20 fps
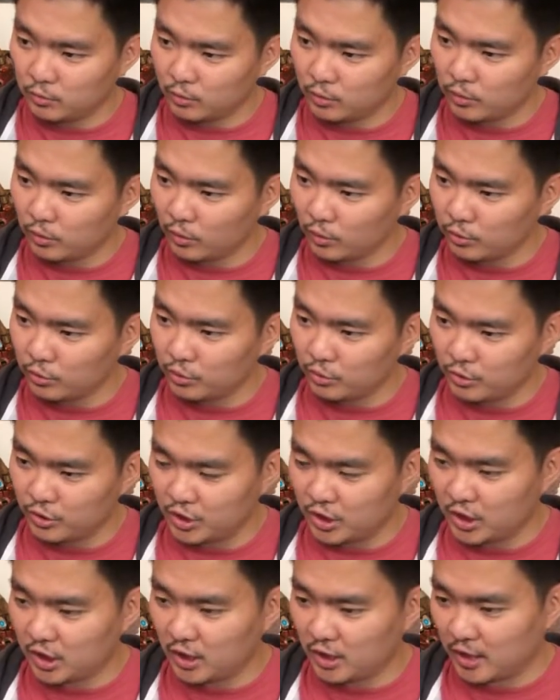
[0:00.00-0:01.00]
also
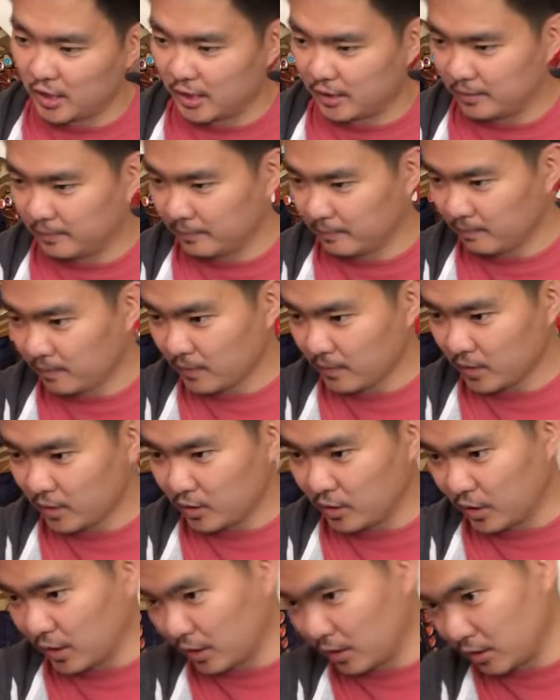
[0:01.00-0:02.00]
see that
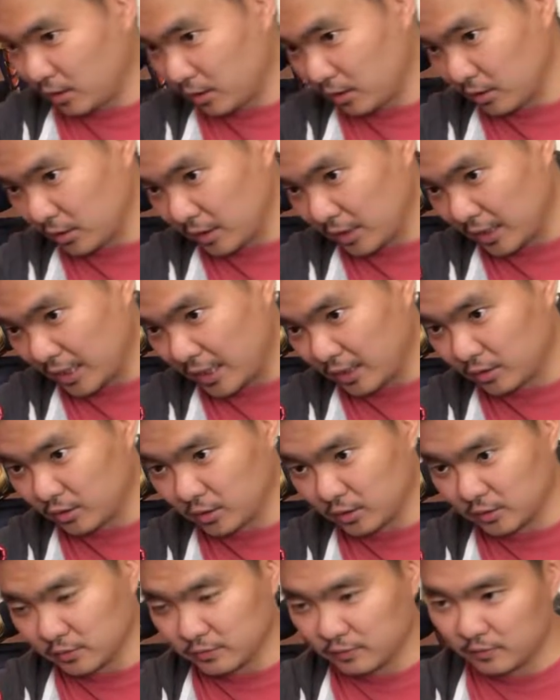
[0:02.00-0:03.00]
there are a lot
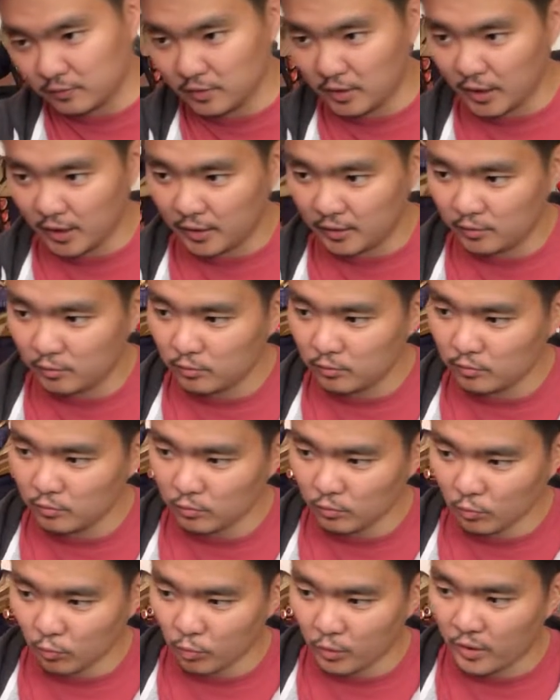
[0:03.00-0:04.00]
of like
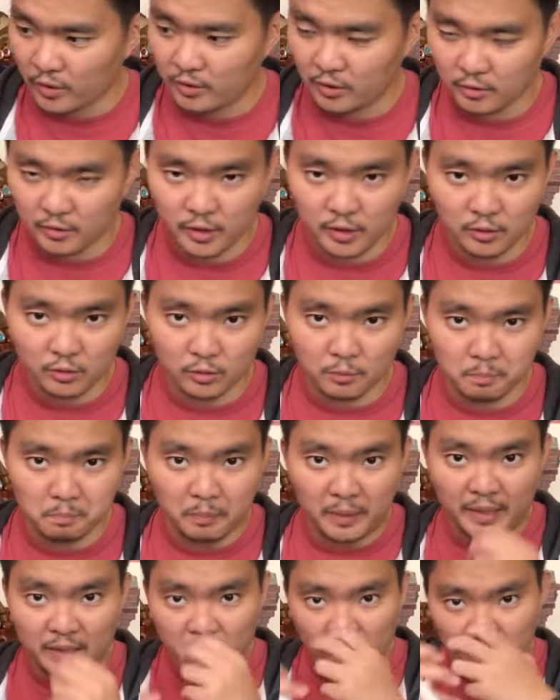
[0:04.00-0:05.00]
weathering or
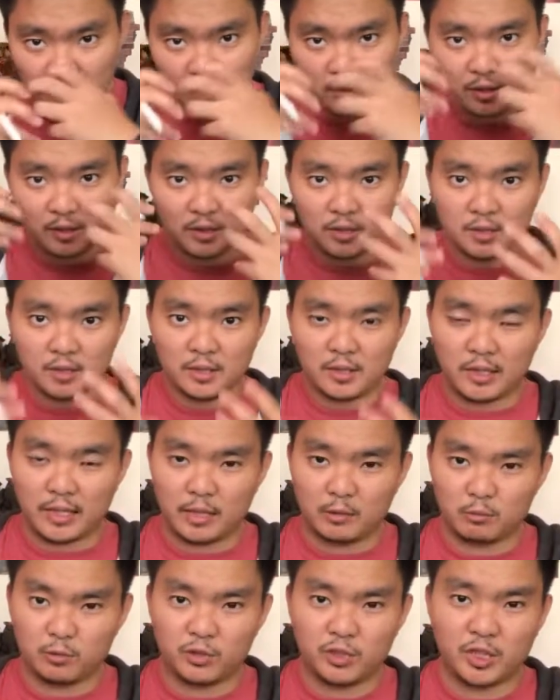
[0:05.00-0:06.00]
paint.
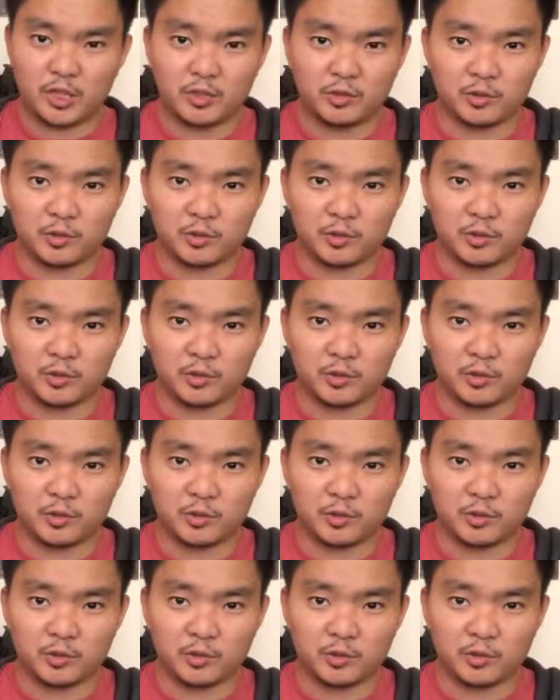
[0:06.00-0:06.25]
I would say